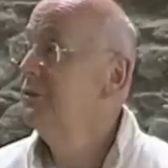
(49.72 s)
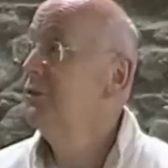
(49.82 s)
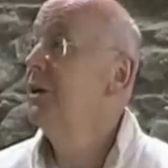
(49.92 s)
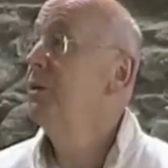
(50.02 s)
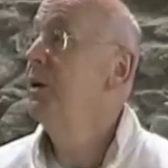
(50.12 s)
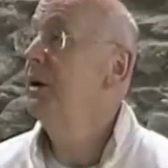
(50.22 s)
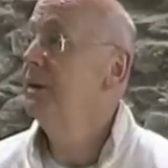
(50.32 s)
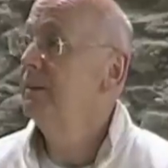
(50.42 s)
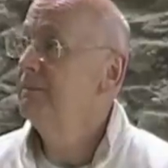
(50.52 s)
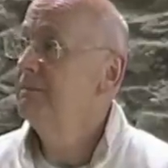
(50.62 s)
Stay
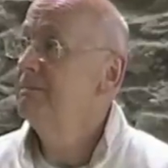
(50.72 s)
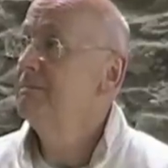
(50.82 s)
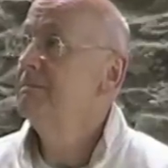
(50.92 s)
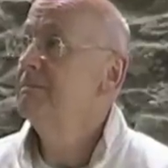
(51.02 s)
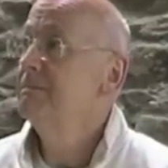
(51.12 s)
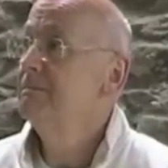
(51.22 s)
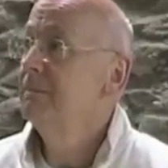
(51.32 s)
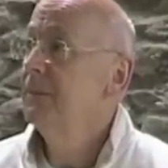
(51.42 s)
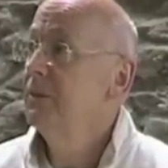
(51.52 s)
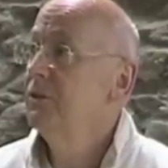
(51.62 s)
awake.
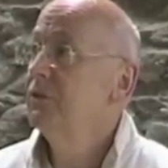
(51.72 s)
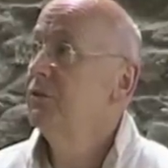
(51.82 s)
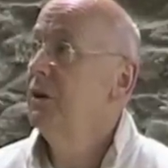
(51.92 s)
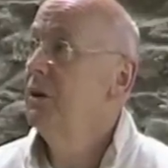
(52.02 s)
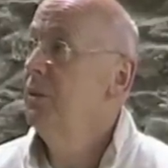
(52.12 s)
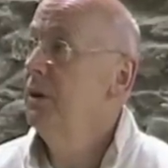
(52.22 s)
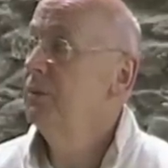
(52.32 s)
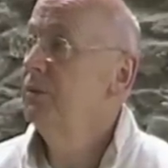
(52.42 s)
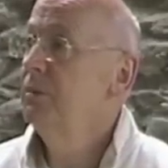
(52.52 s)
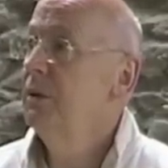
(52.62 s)
Just stay
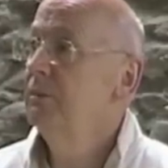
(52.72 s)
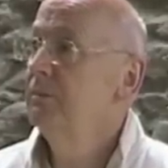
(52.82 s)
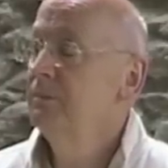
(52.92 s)
awake with me.